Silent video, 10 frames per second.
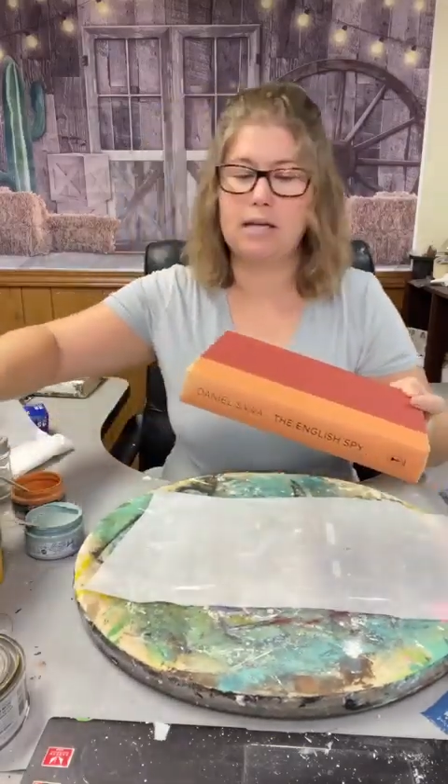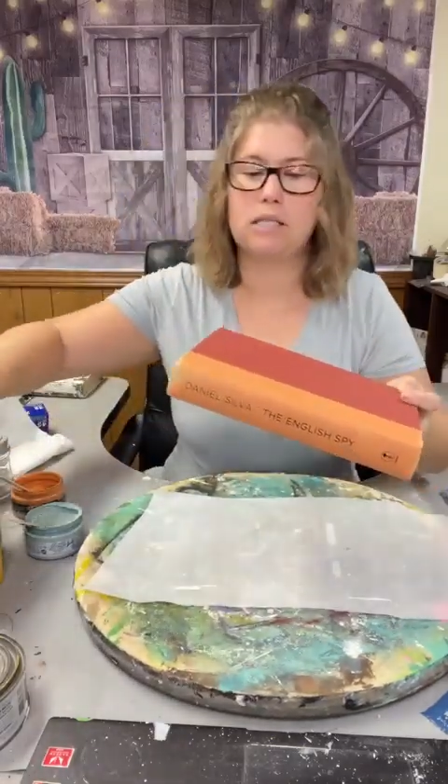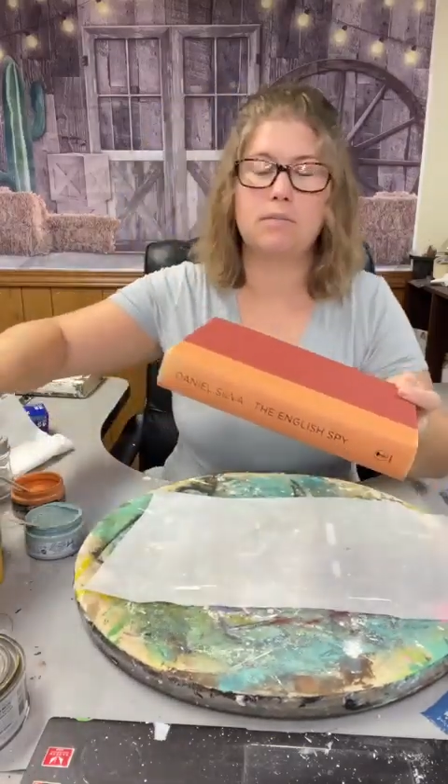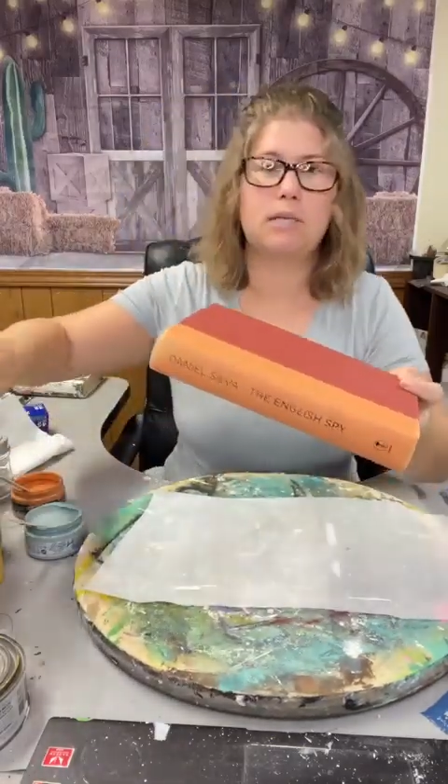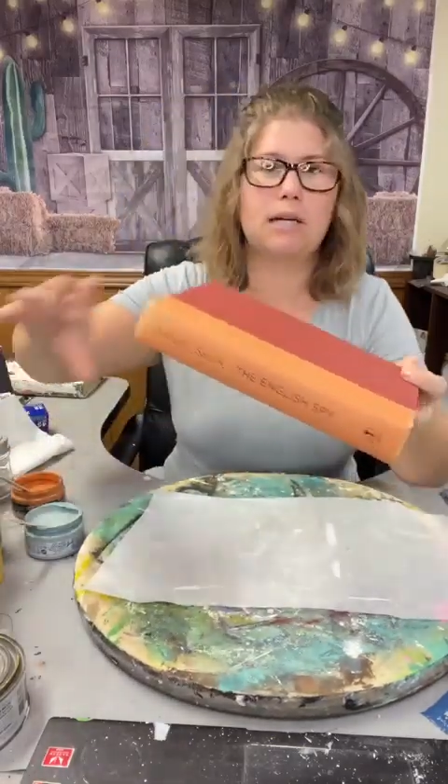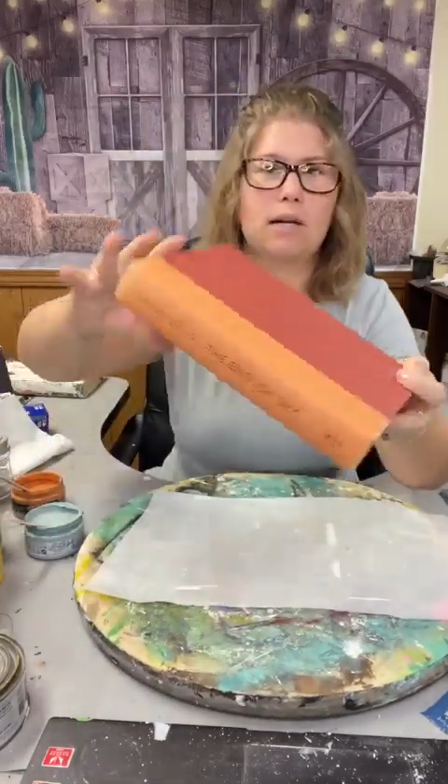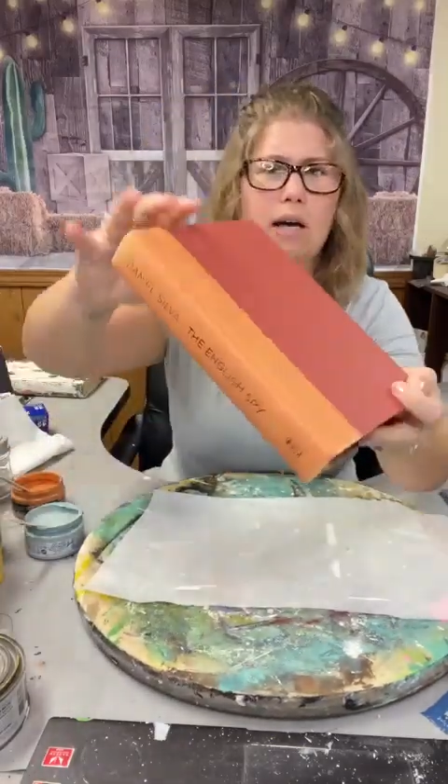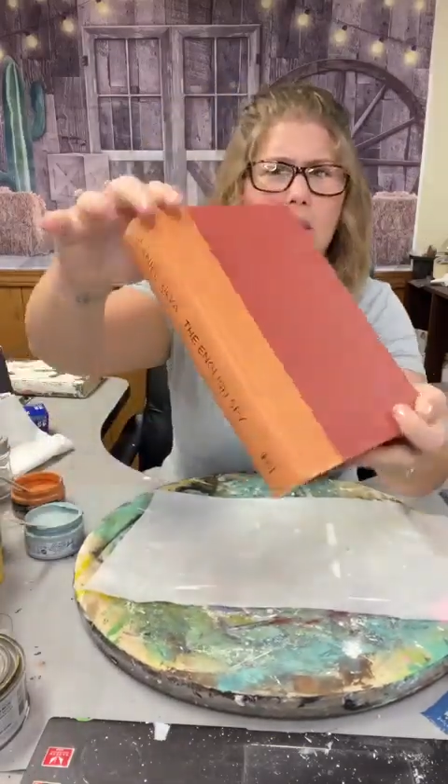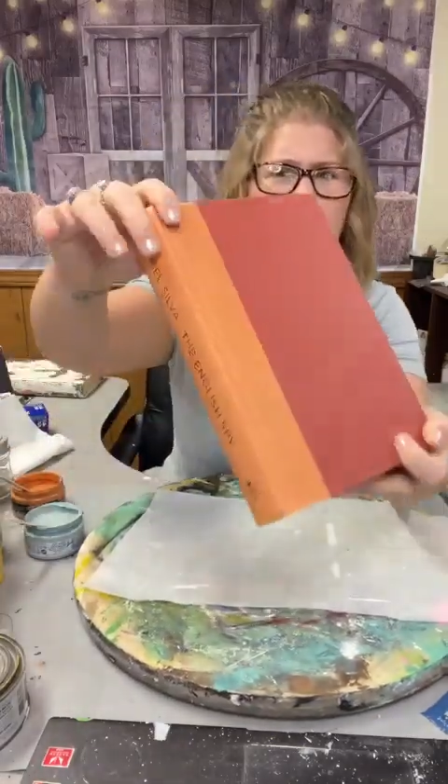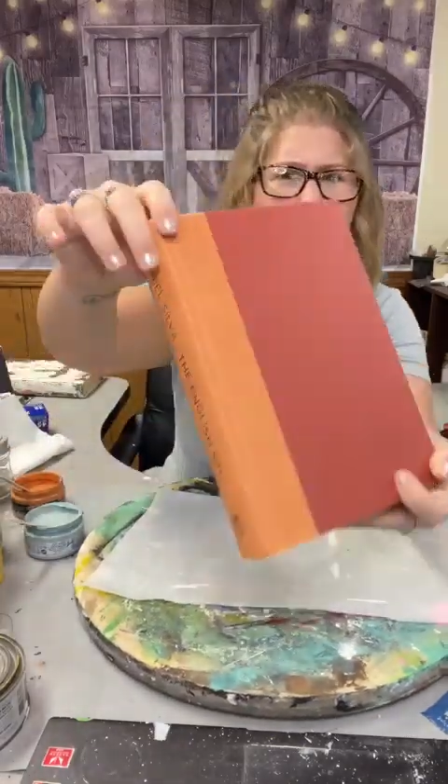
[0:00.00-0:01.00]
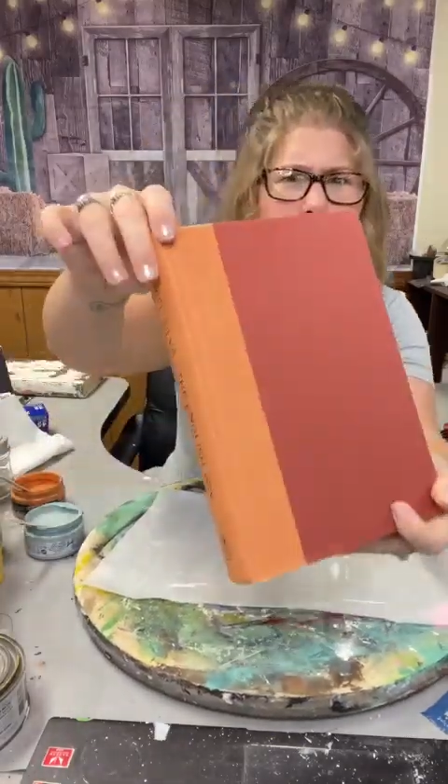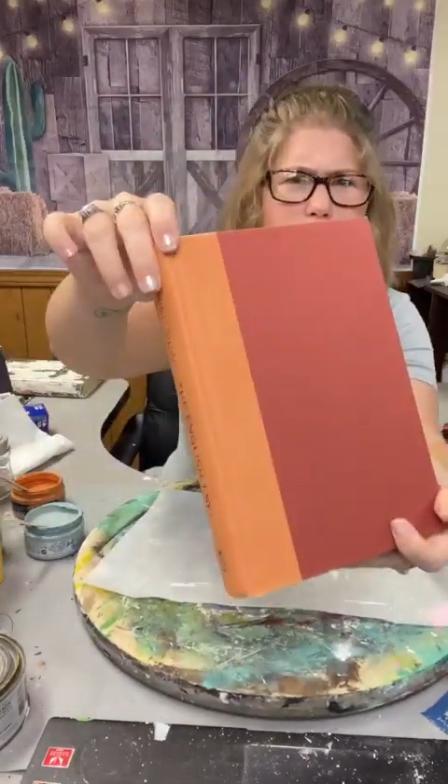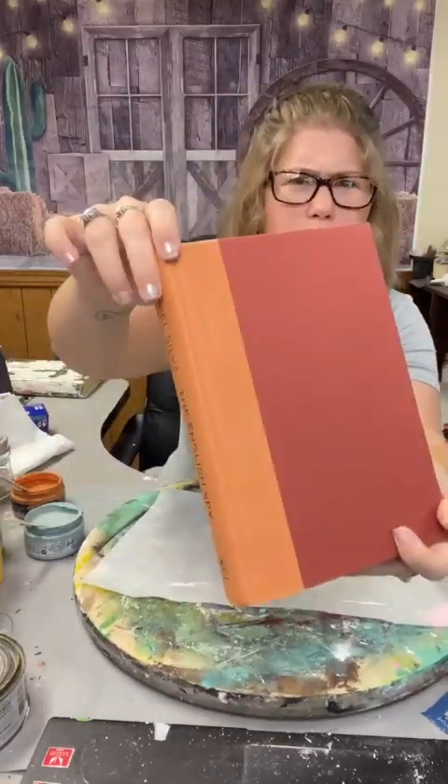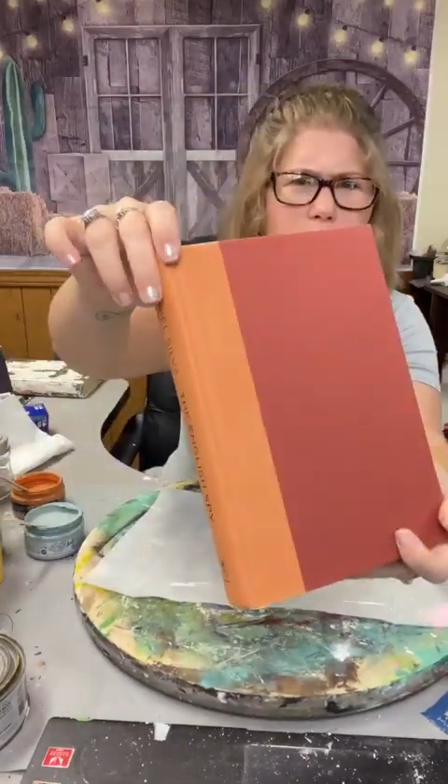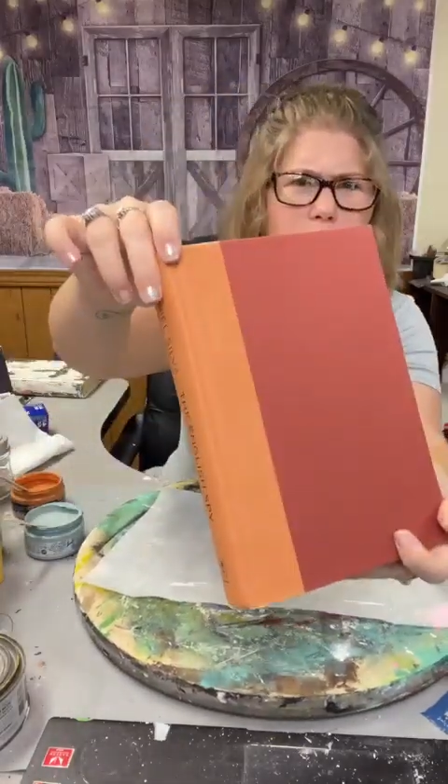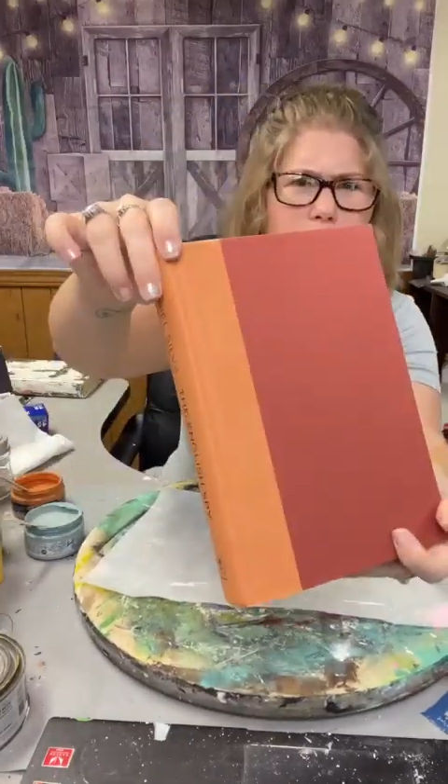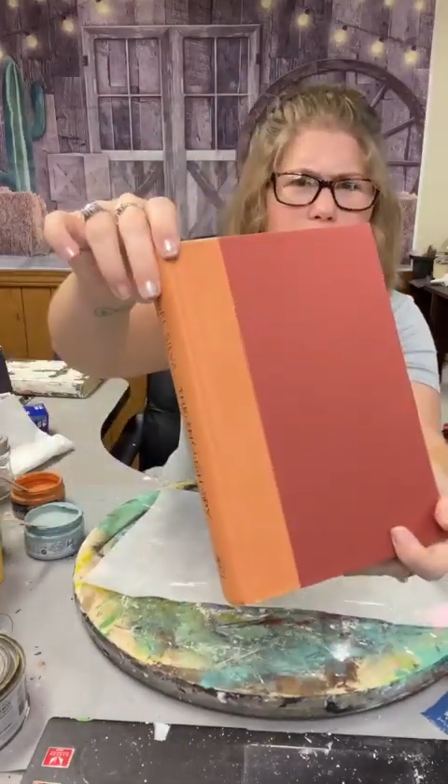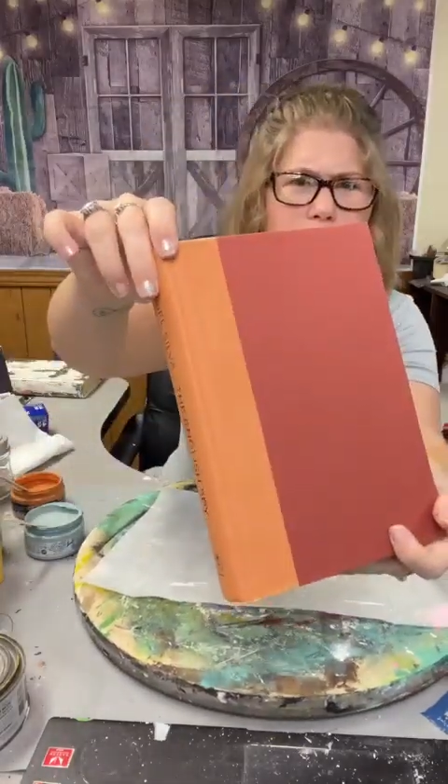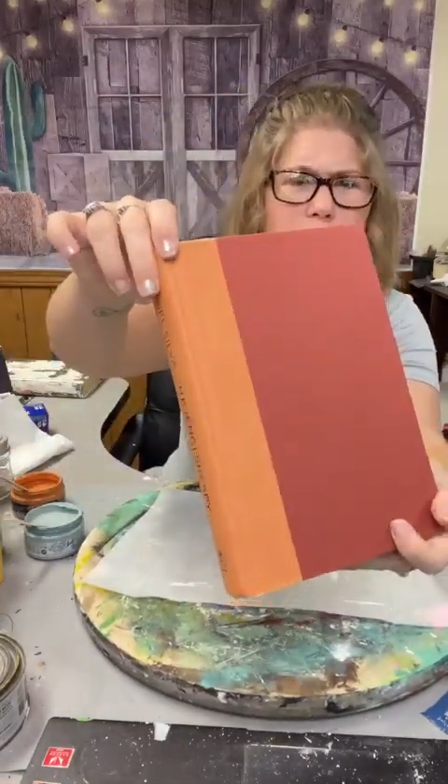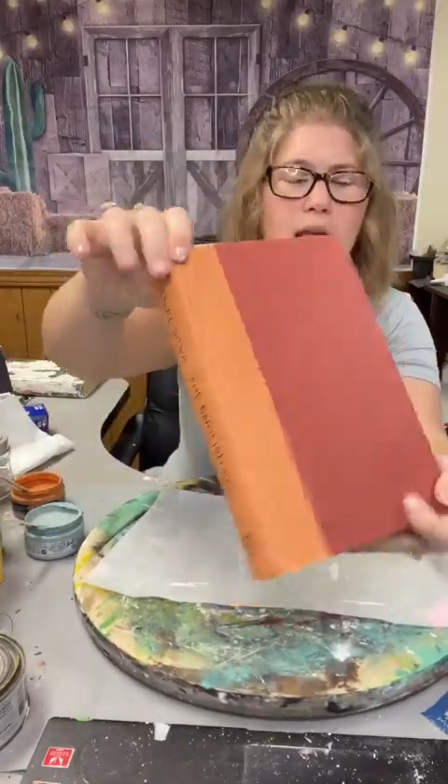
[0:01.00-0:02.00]
has some terracotta color going
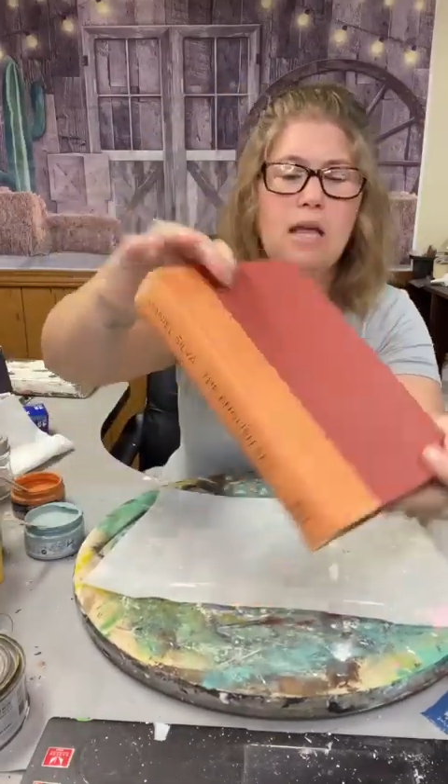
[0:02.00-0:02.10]
on.